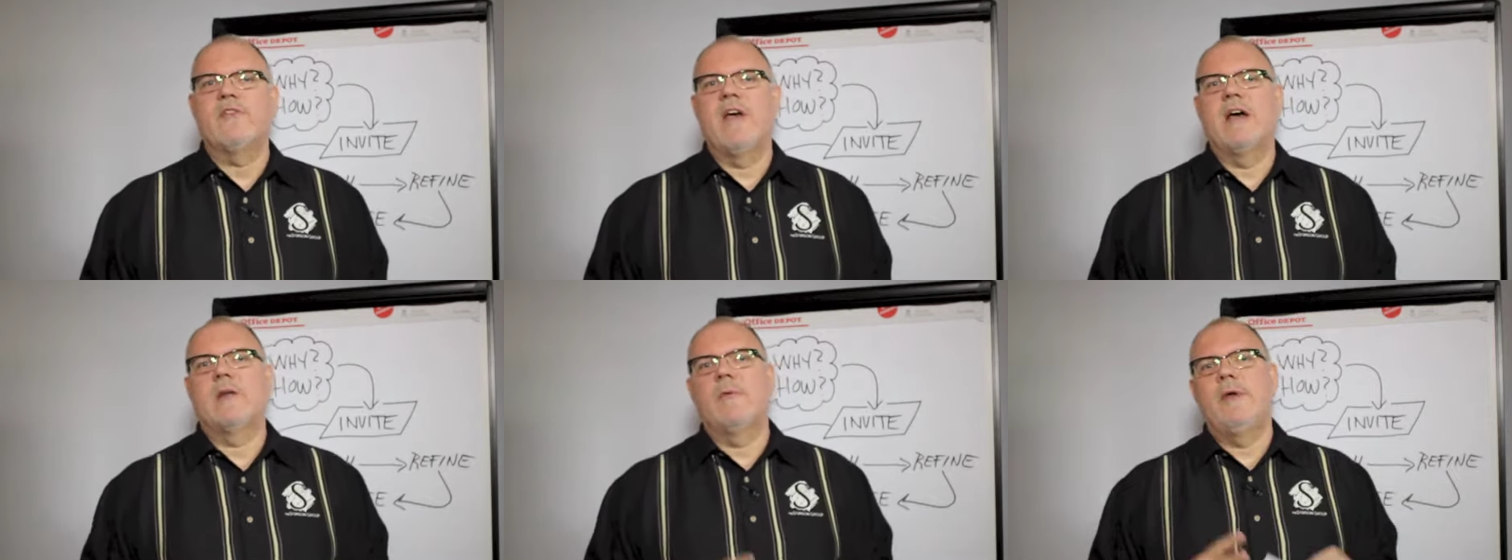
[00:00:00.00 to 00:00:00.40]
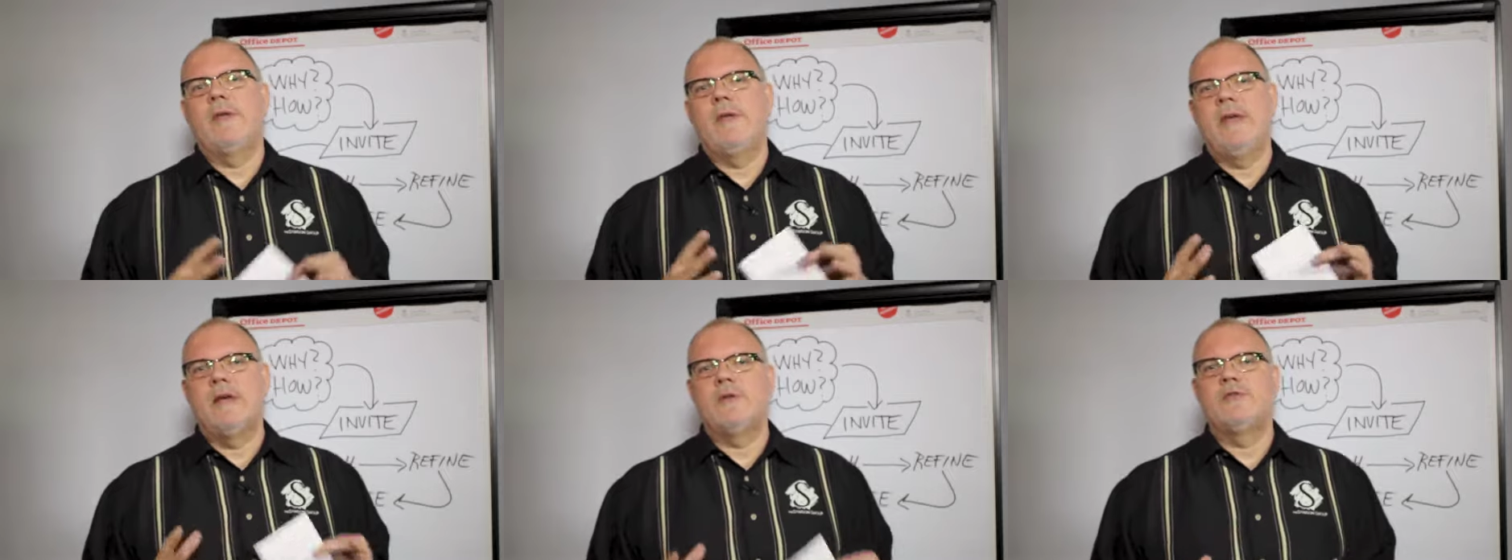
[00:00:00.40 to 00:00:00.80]
how do we
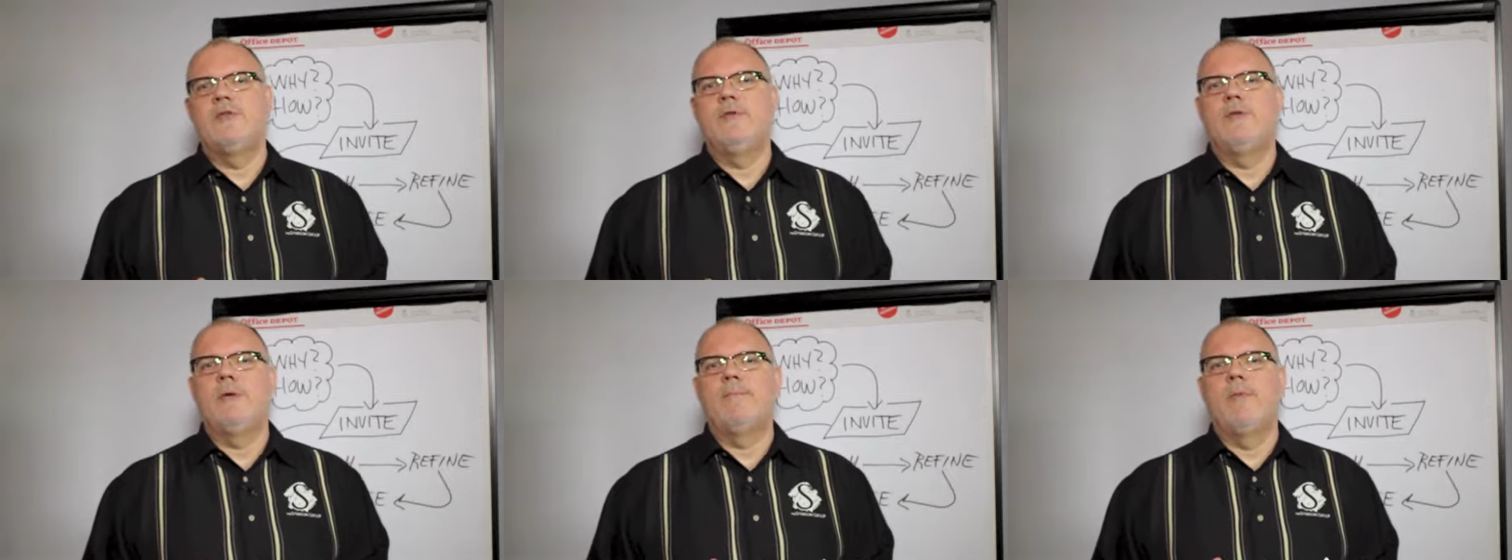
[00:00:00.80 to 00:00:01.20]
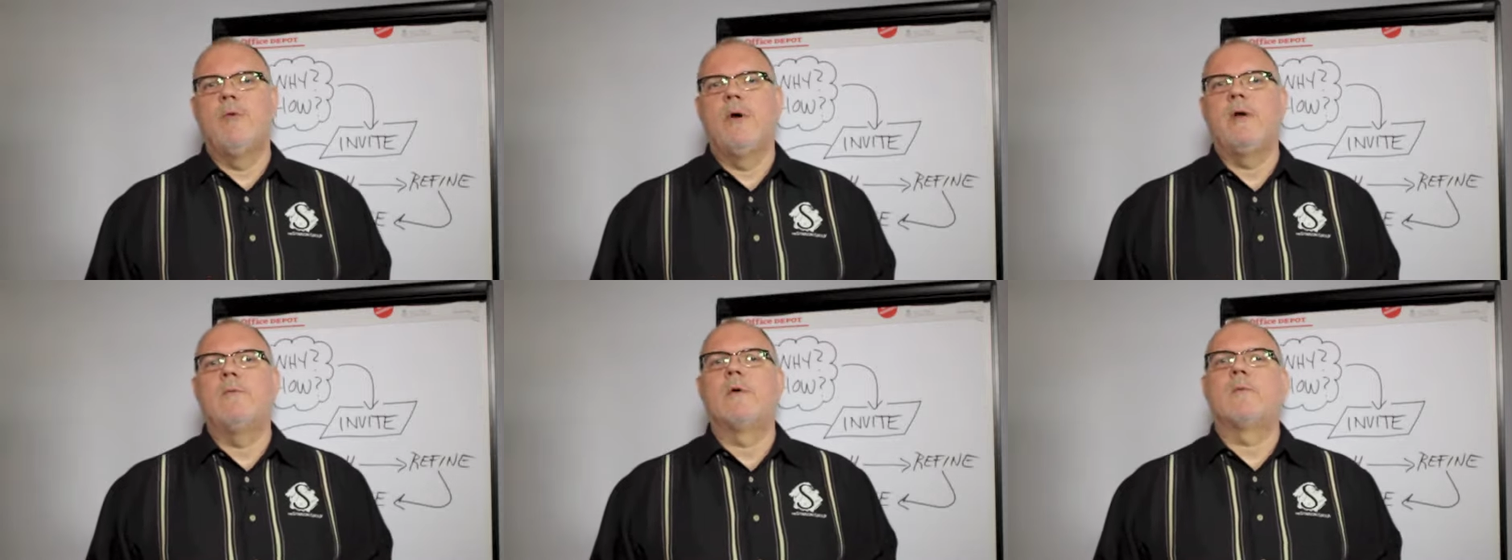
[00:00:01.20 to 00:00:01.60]
get to the
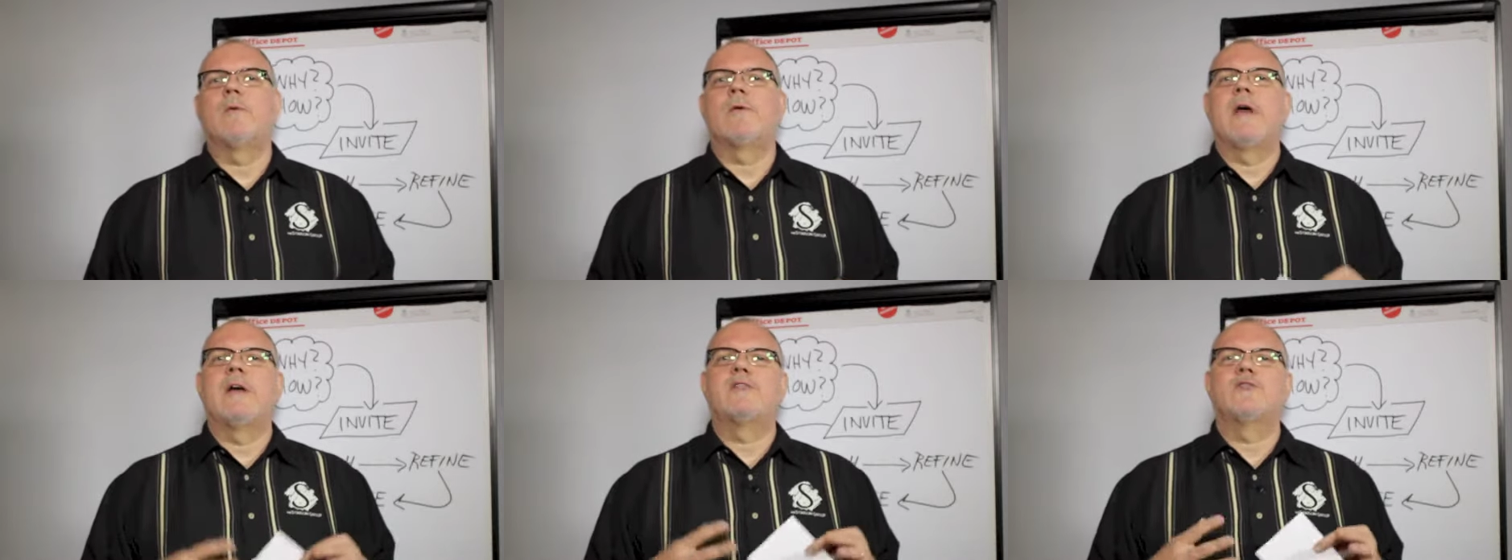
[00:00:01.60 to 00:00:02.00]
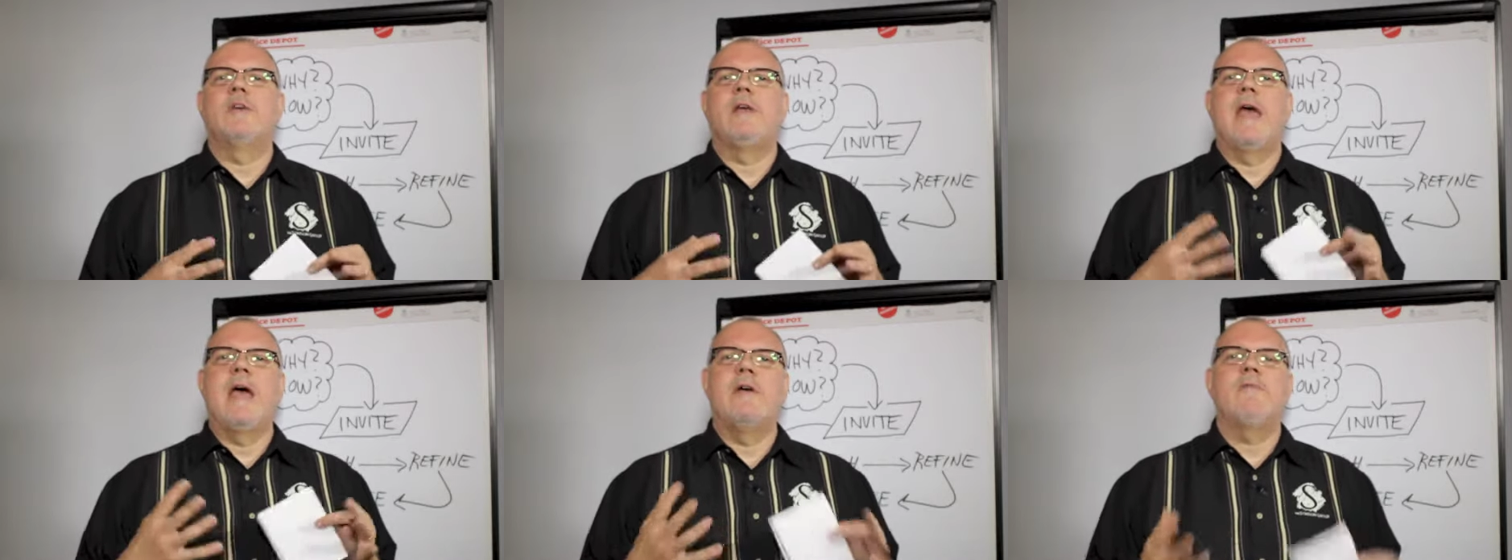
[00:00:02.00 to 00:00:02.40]
point where we're
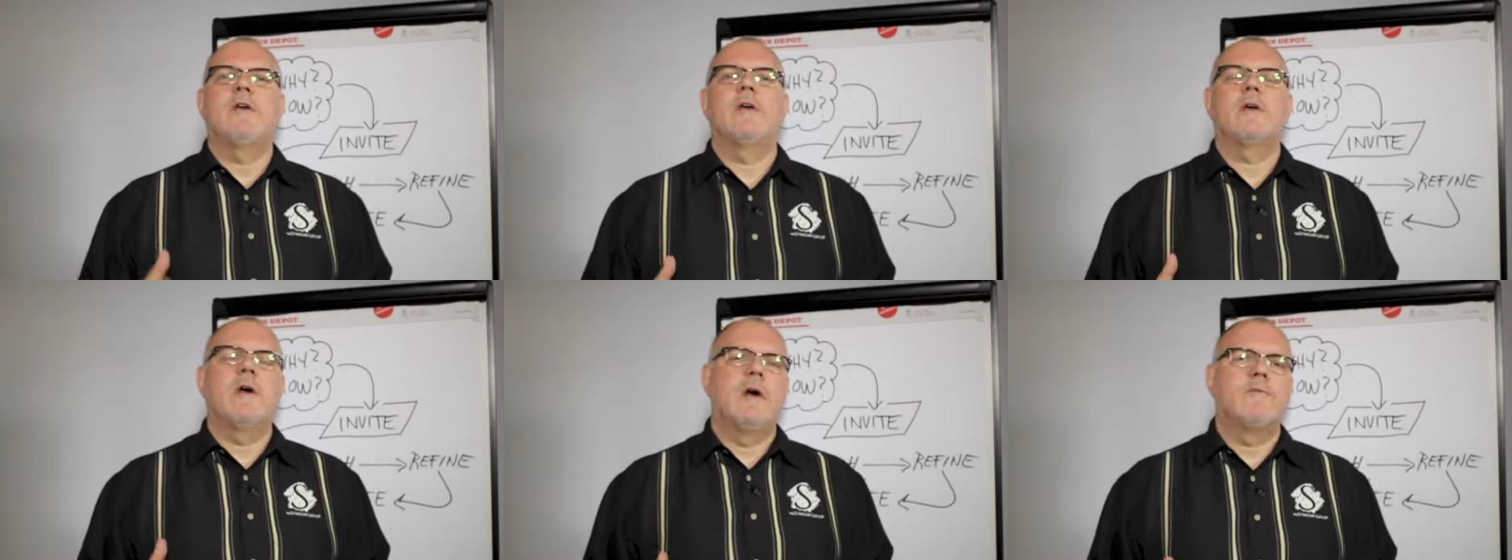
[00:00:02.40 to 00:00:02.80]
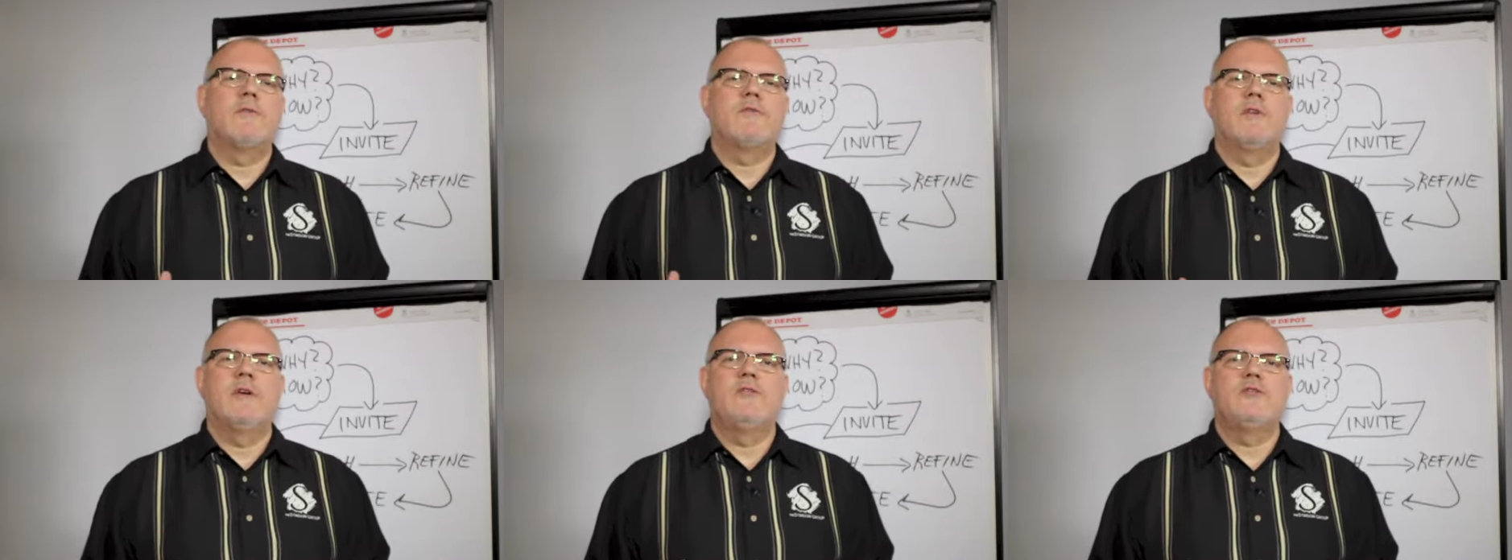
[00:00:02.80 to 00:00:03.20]
actually having a
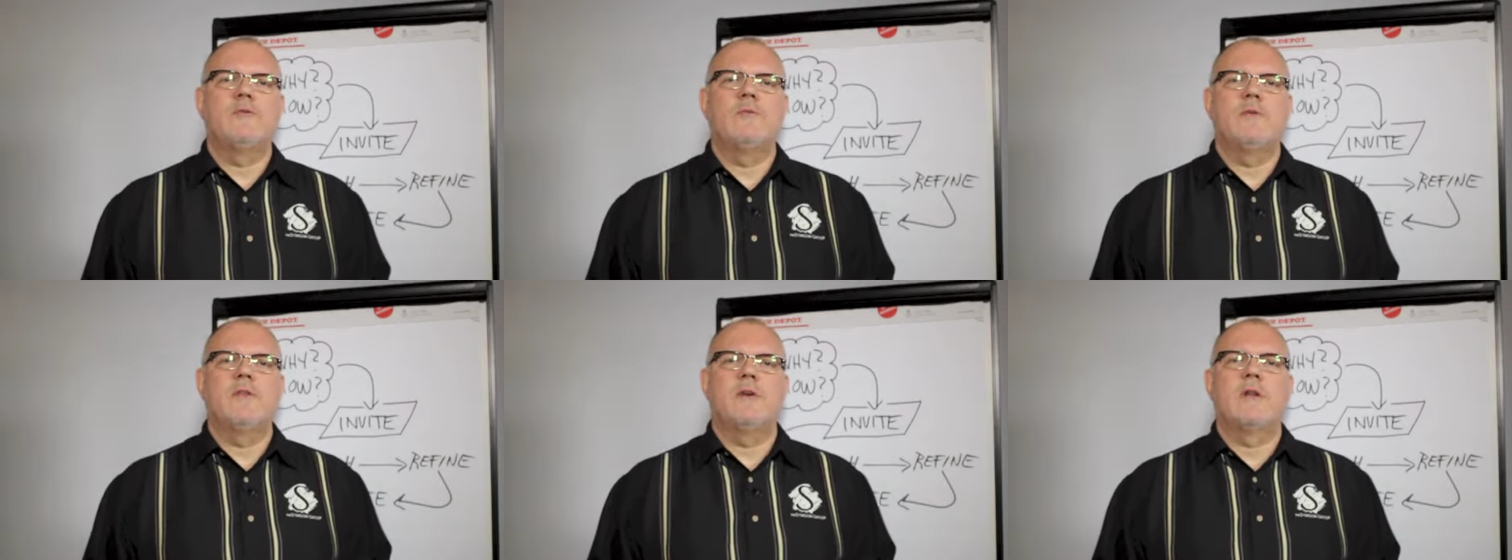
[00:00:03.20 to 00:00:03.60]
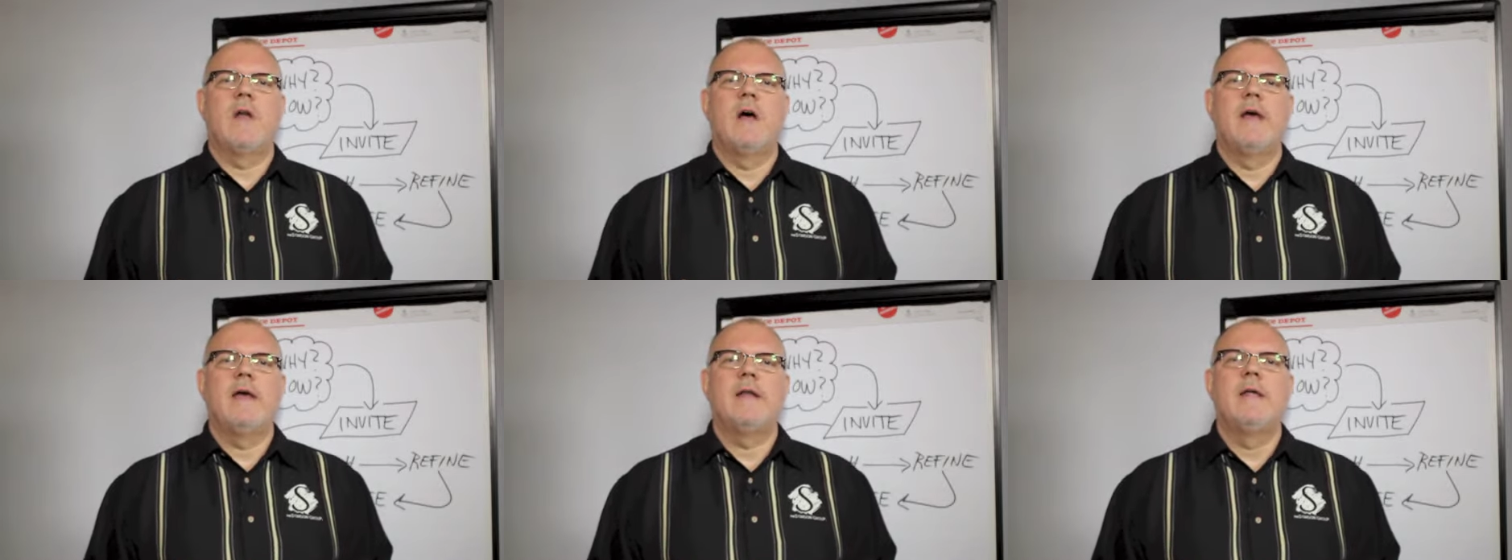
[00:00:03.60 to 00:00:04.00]
conversation with the
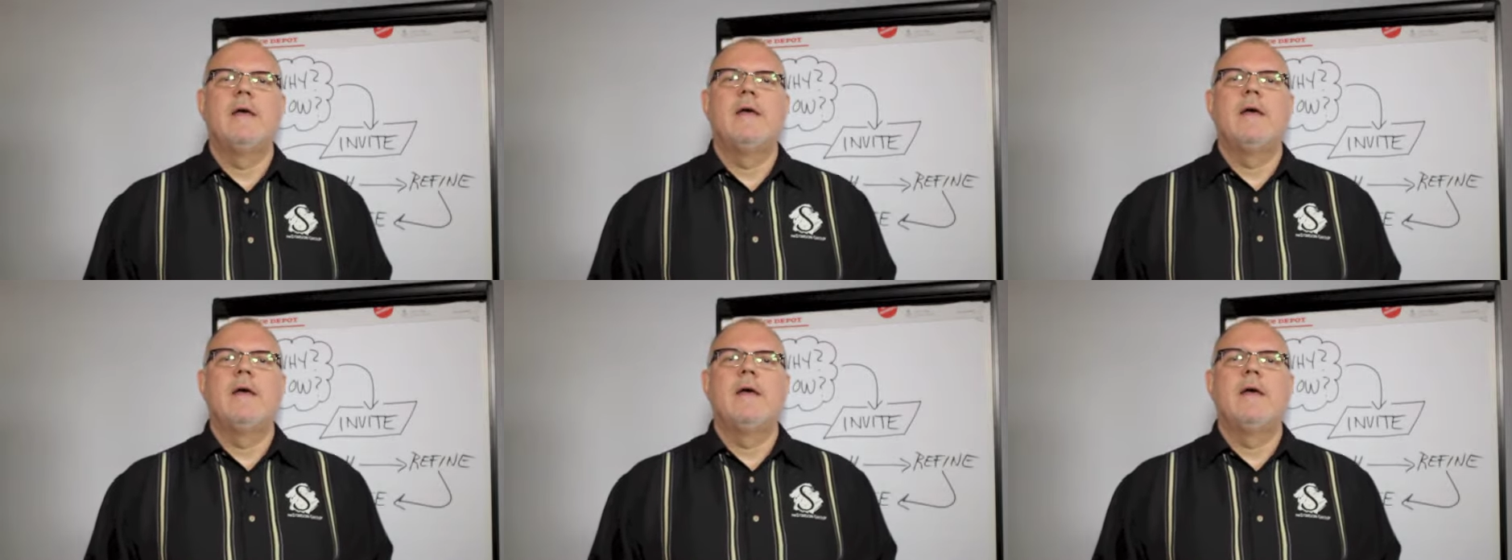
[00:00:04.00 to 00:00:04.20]
client